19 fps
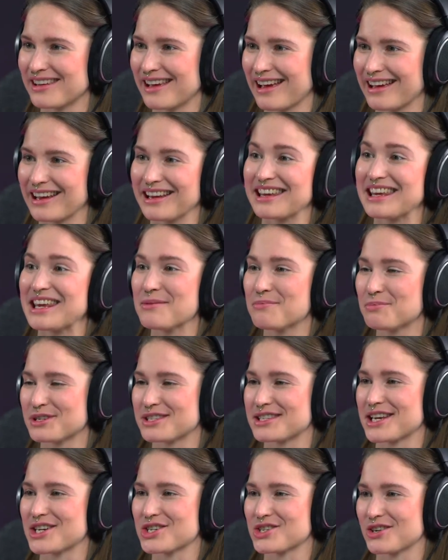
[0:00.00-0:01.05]
in key
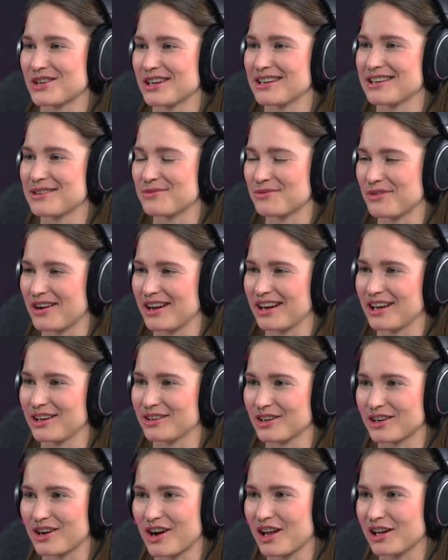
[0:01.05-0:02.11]
position in defining
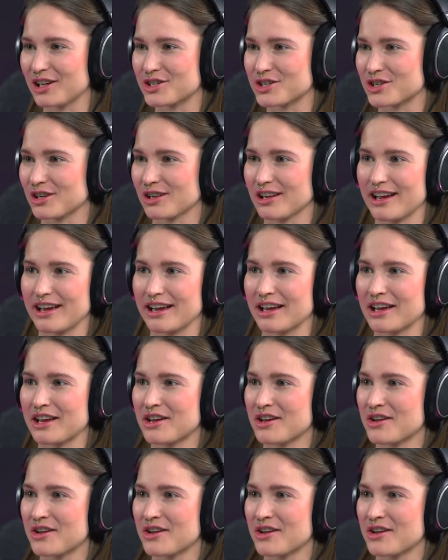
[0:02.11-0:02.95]
the culture, like